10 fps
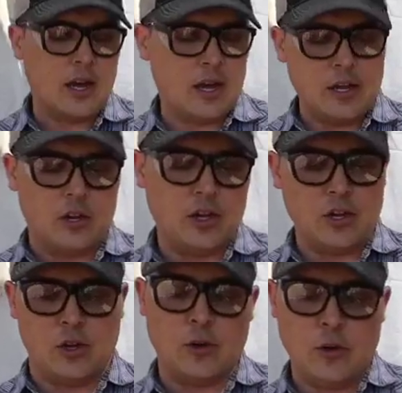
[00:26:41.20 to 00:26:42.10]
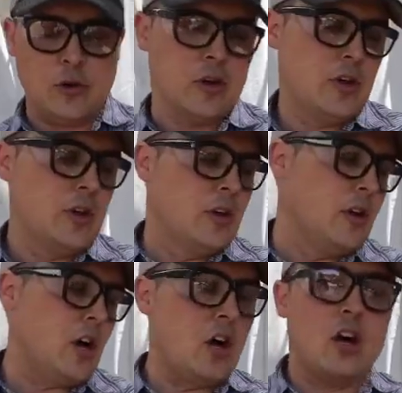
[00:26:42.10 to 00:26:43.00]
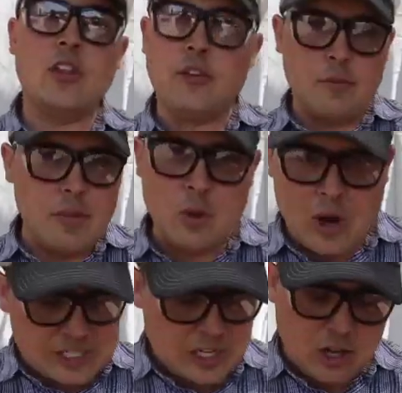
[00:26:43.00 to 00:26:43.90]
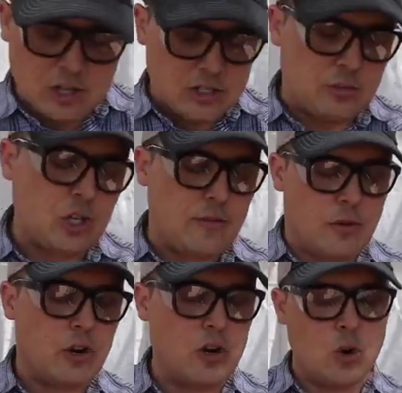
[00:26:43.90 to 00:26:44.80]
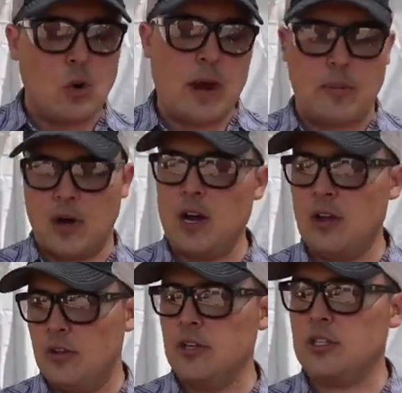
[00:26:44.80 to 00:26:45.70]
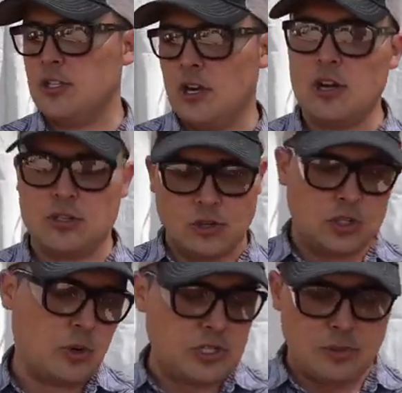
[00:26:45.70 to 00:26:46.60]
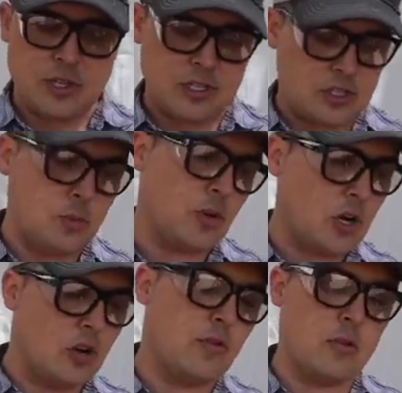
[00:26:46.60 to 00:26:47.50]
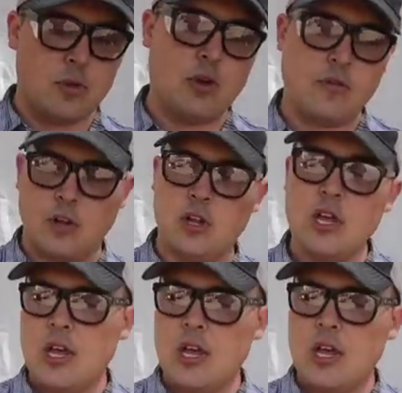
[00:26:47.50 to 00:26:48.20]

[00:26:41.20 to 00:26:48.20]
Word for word: Uh, you can do all the different Minwax colors. I'm sure if you want to do a wipe on, there's all sorts of ways to make this super colorful and beautiful.